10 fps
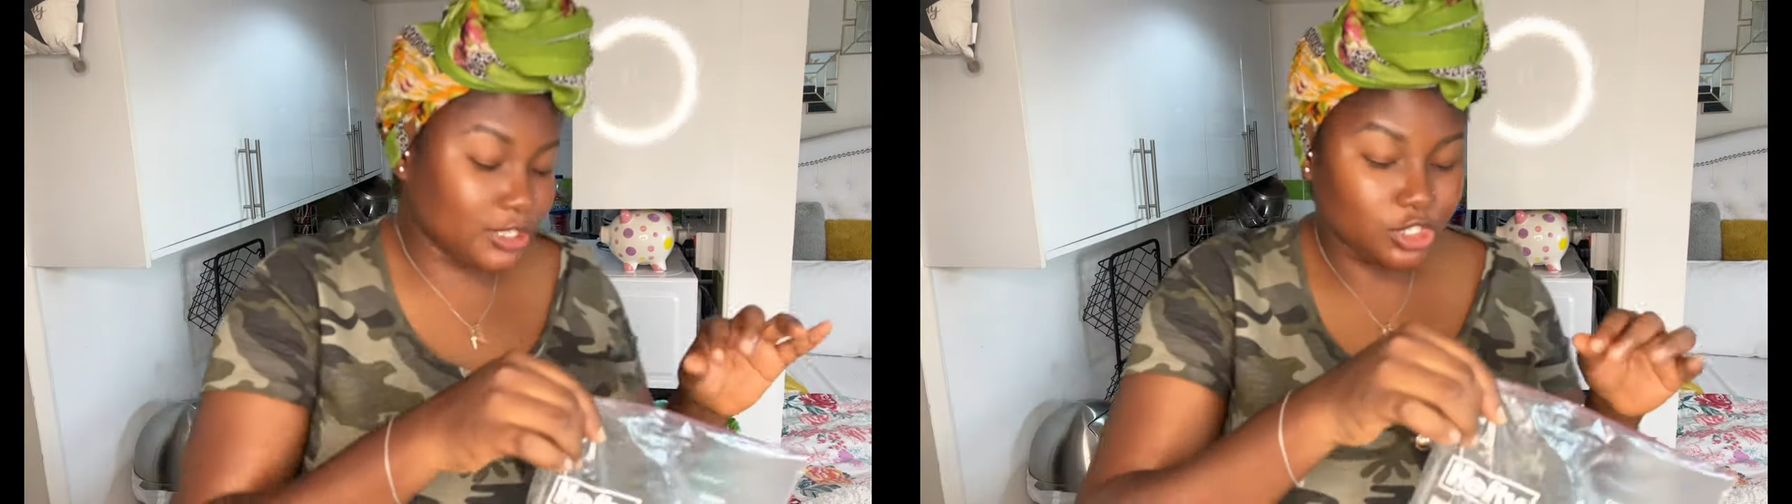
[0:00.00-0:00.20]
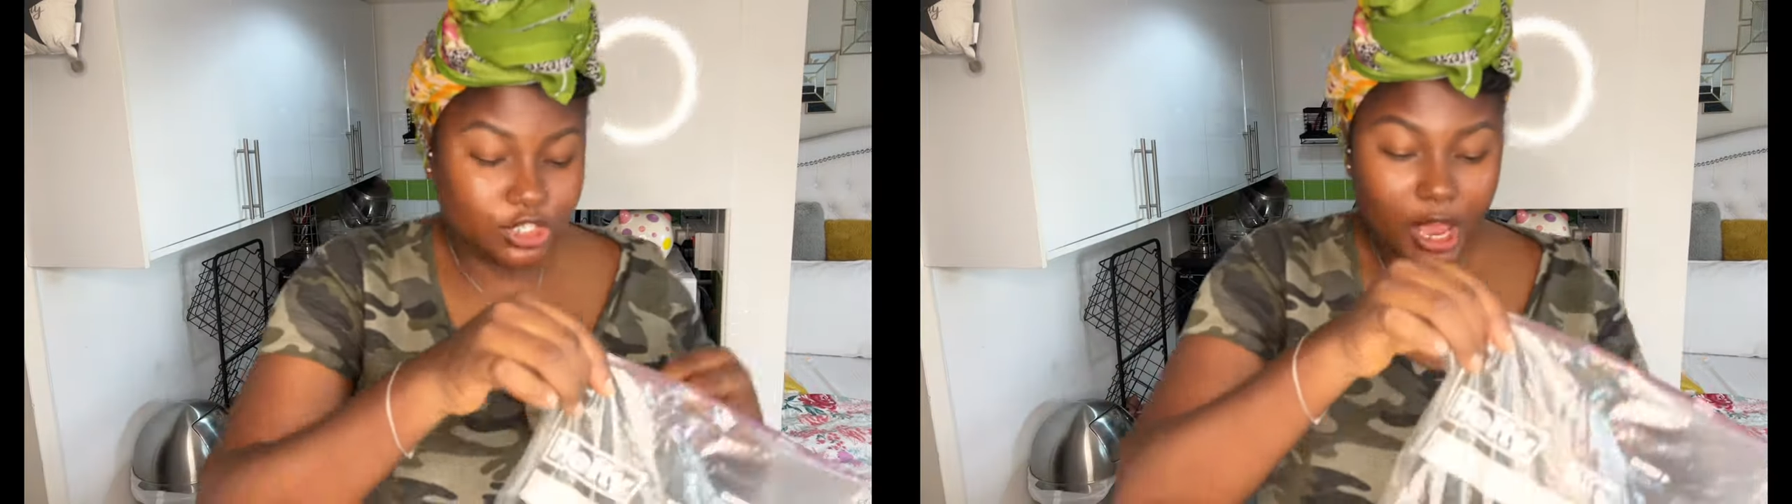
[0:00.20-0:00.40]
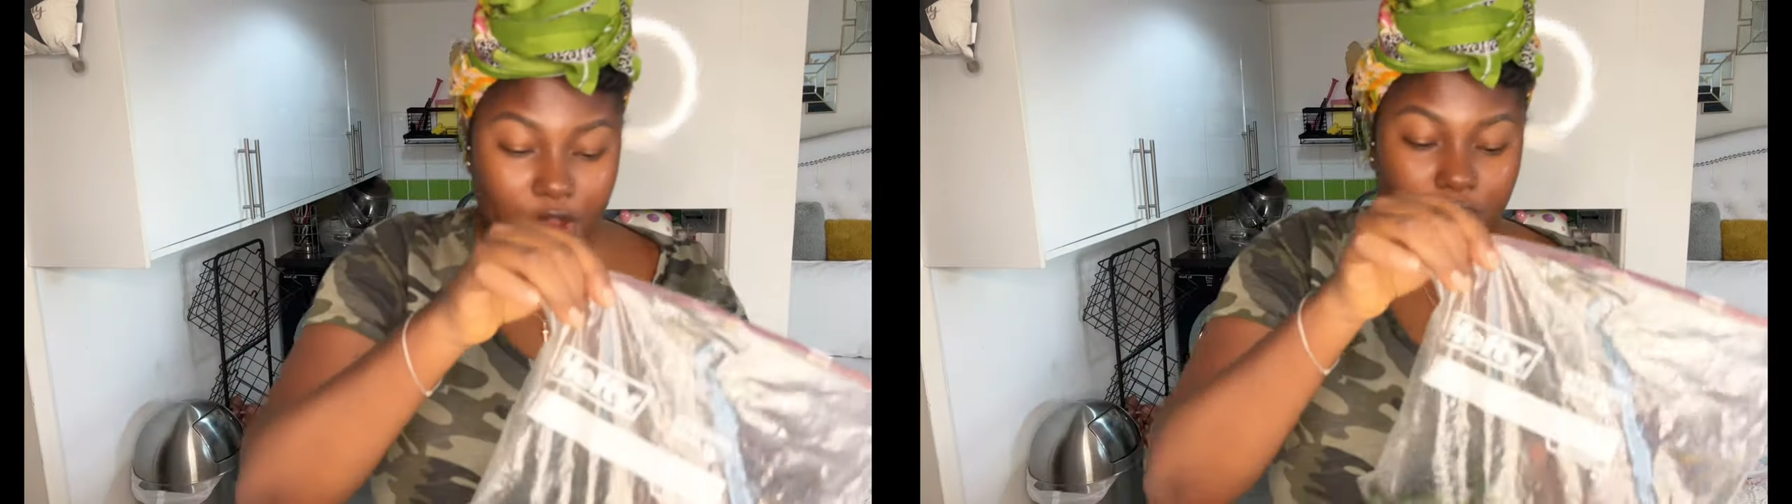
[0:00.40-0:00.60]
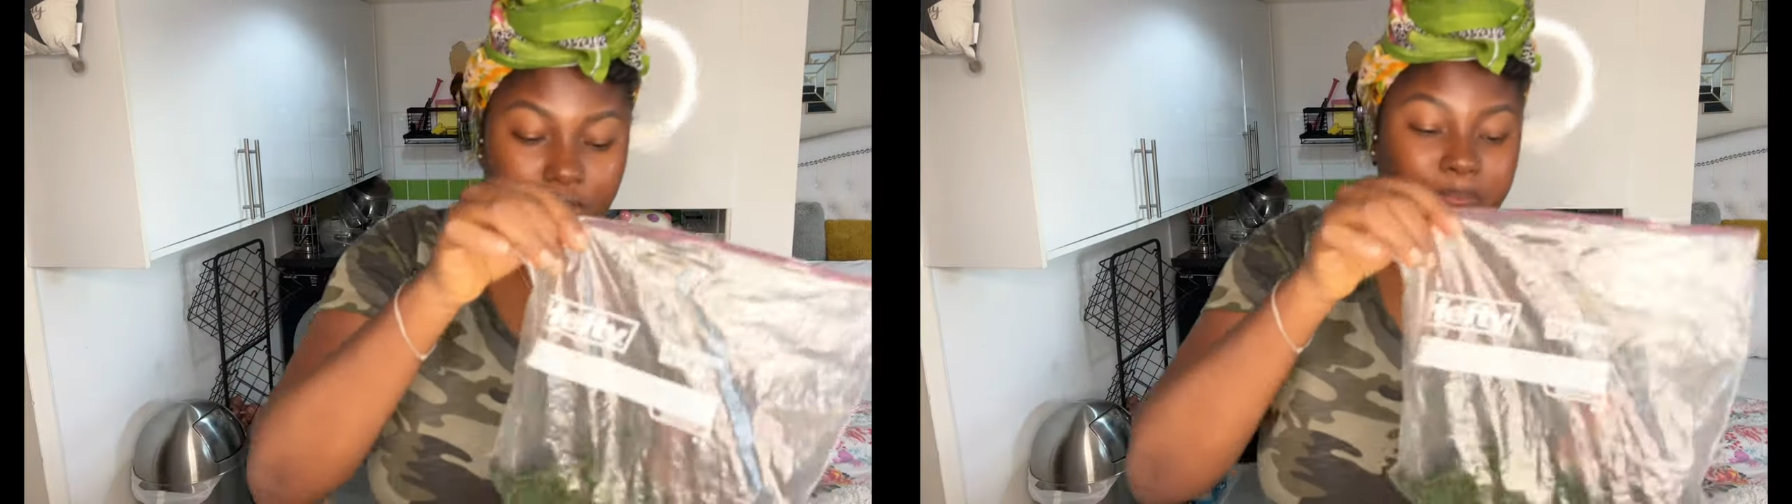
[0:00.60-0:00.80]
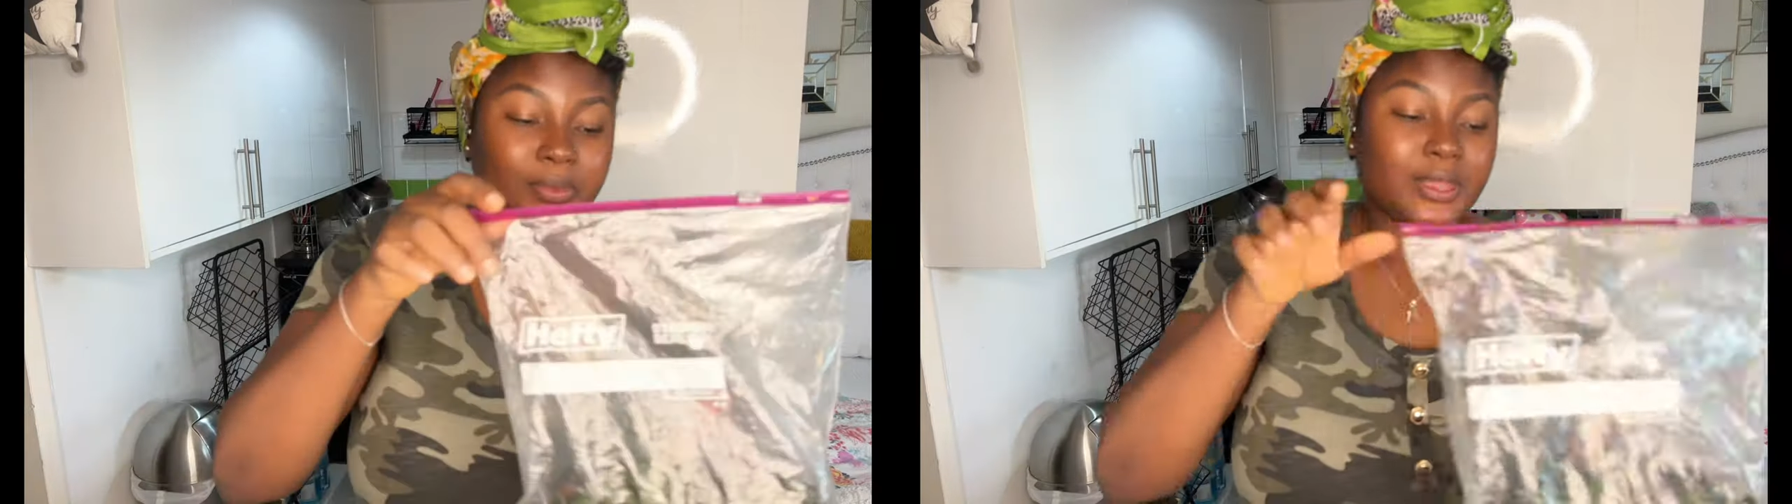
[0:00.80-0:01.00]
So
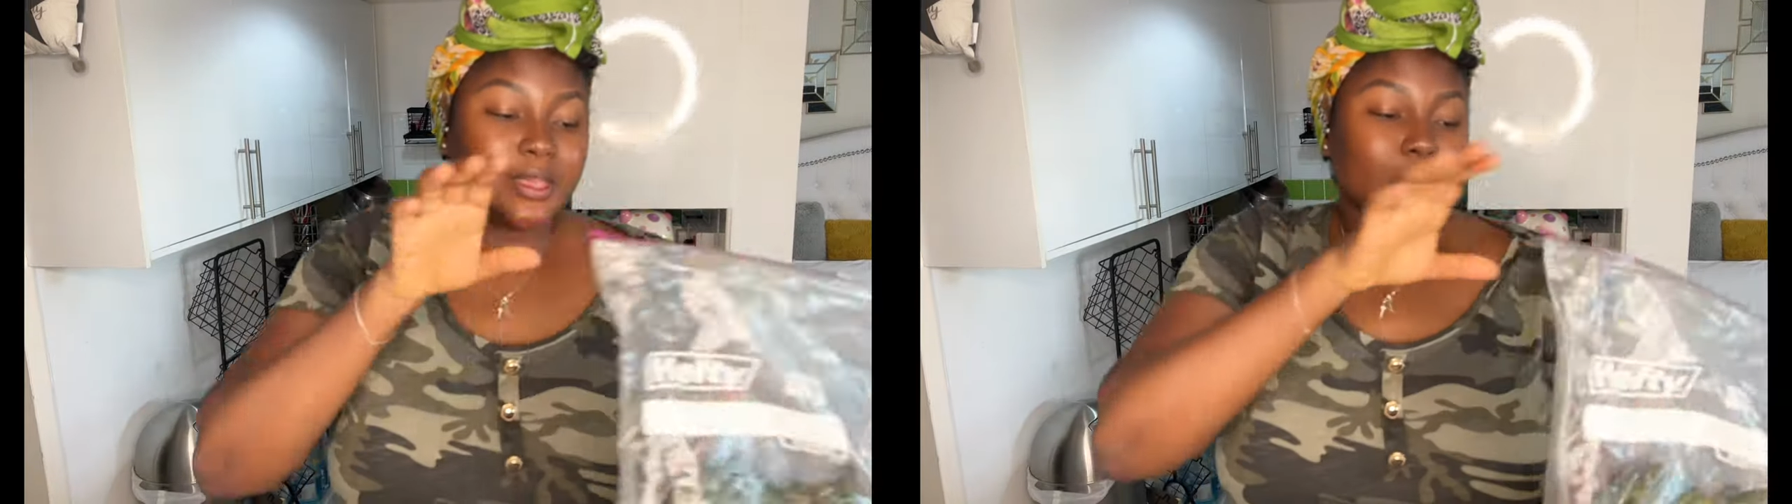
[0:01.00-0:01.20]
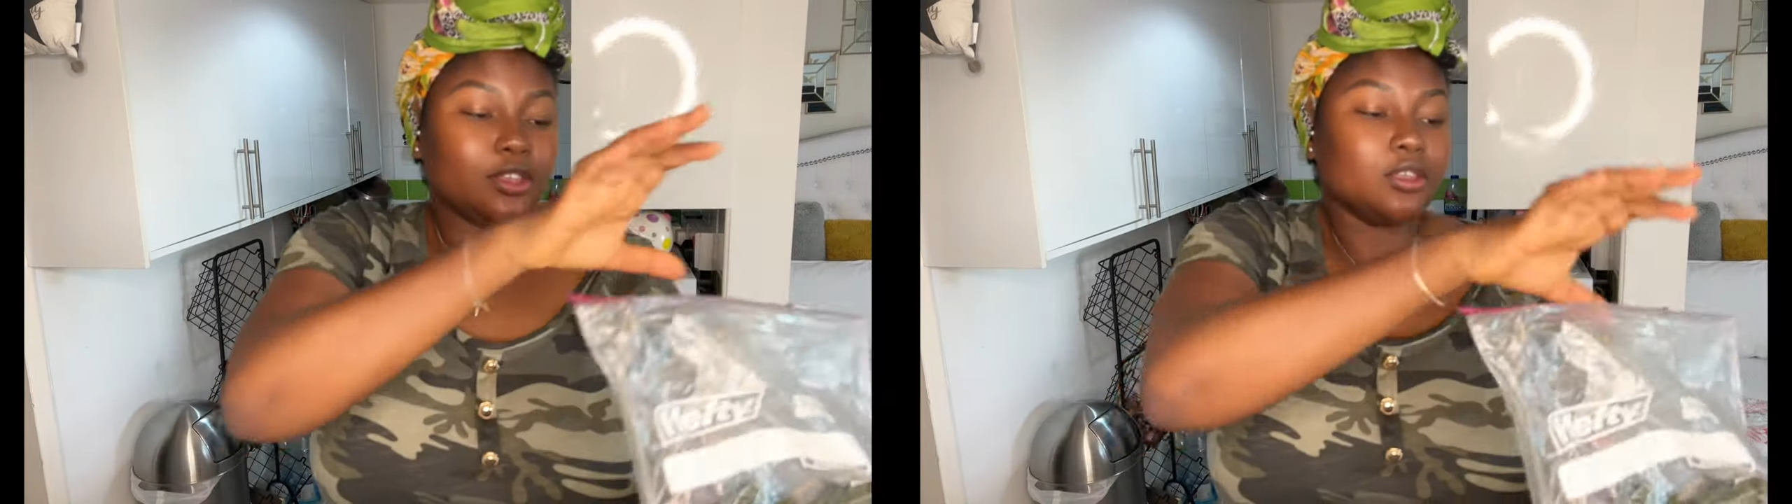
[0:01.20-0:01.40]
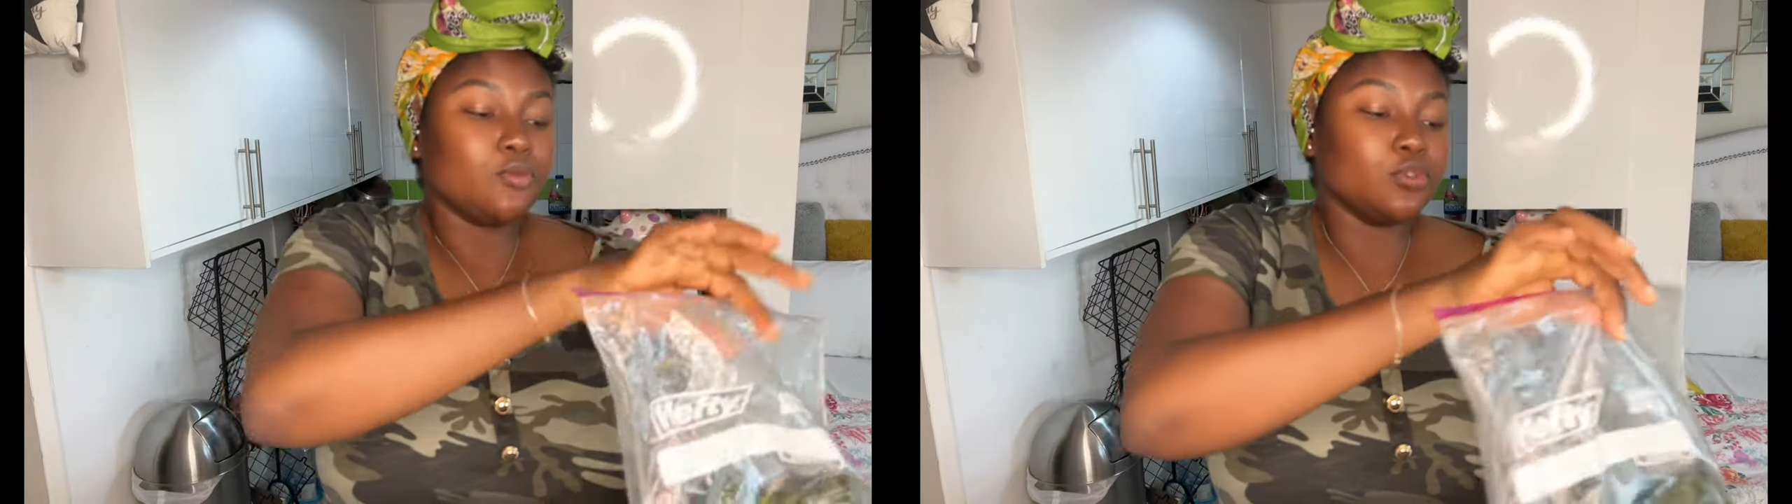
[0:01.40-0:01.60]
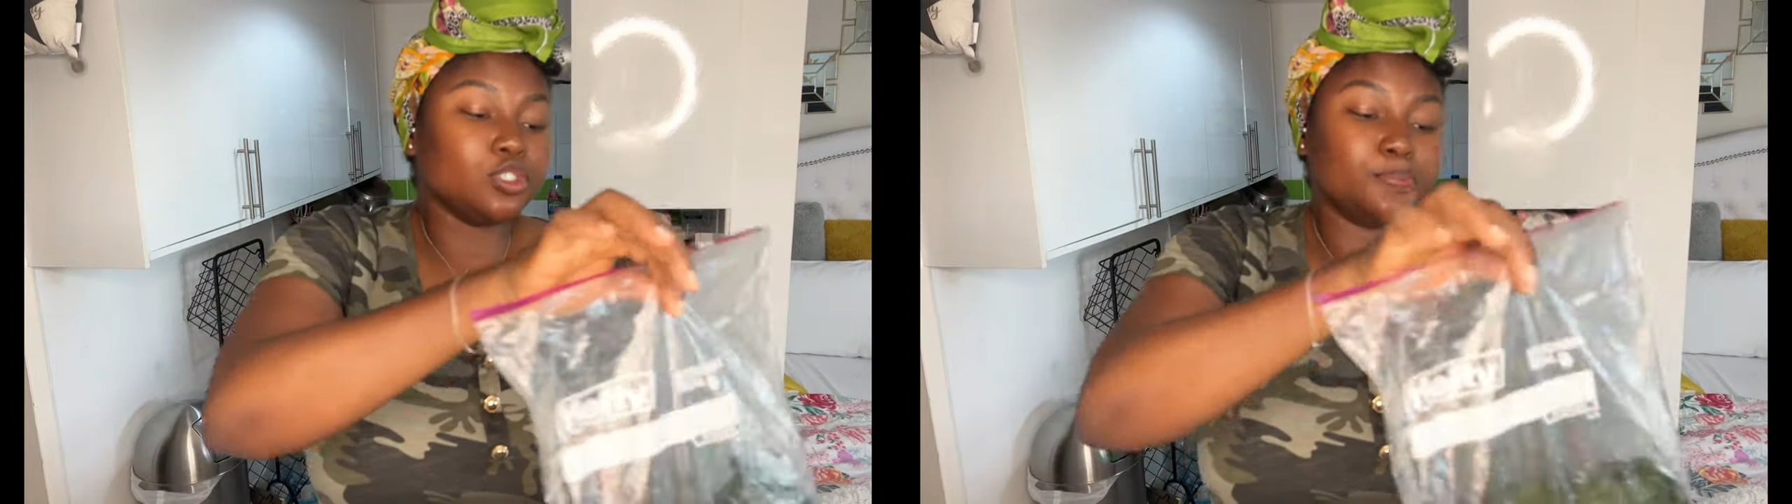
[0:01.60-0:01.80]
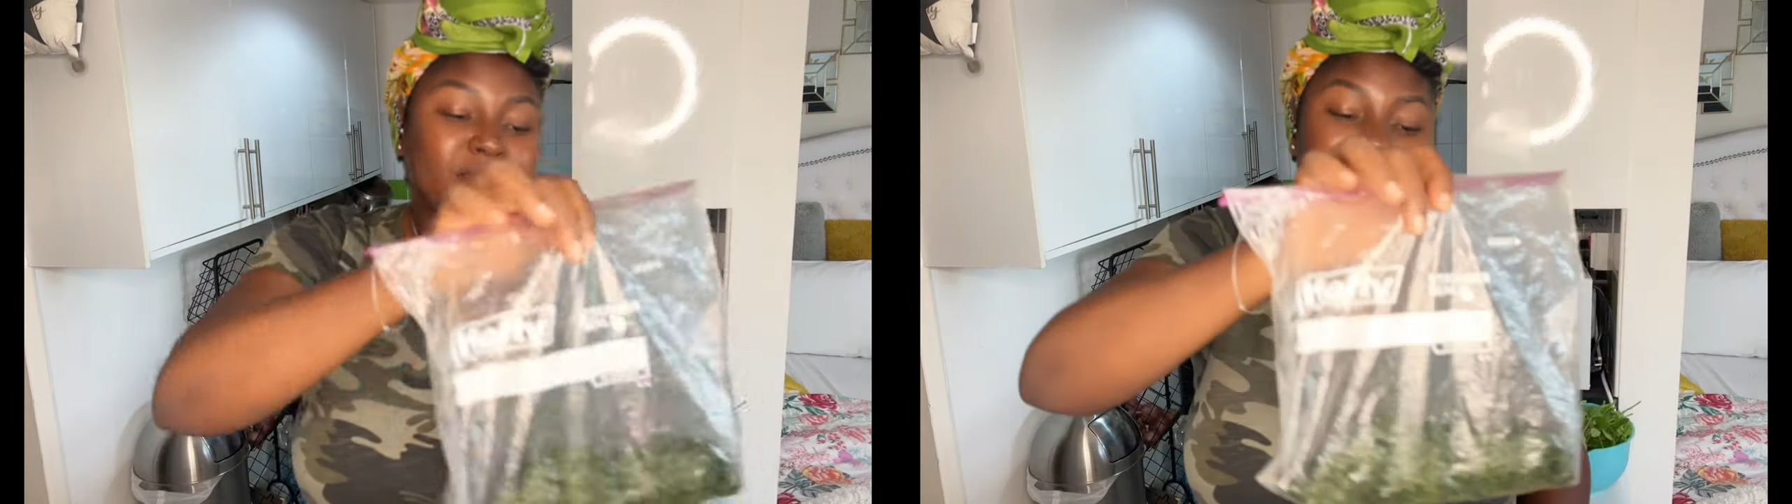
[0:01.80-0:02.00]
would
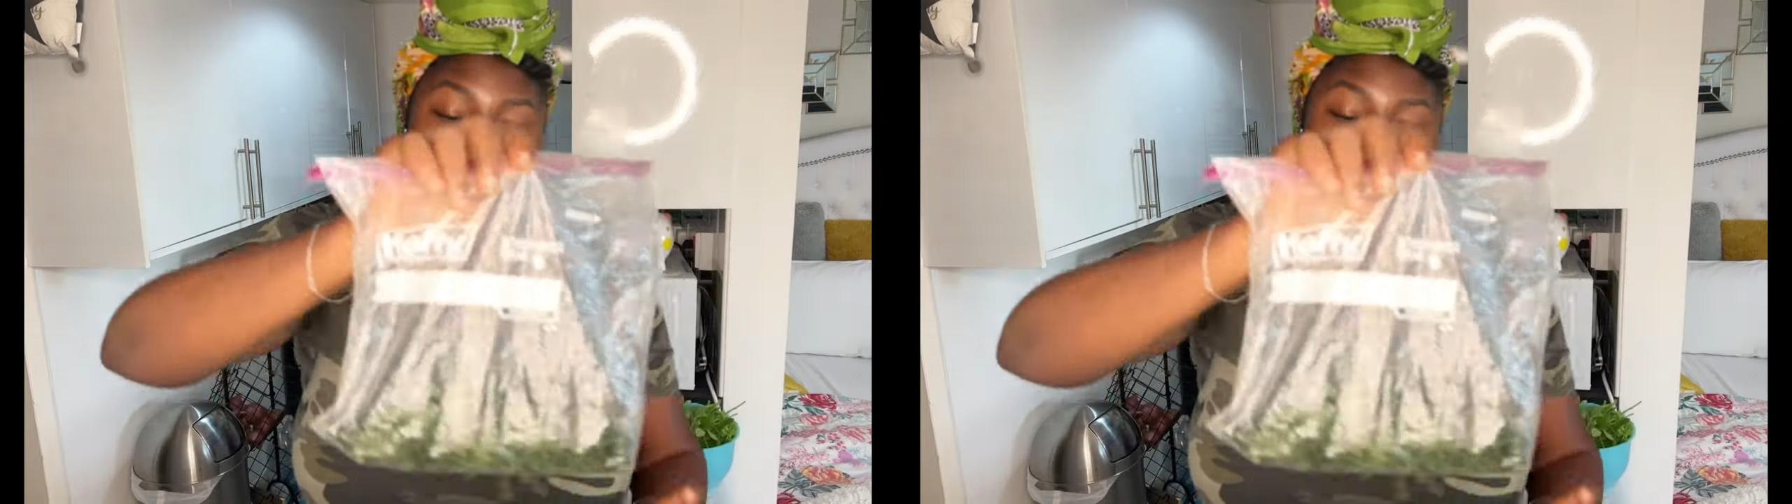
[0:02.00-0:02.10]
you believe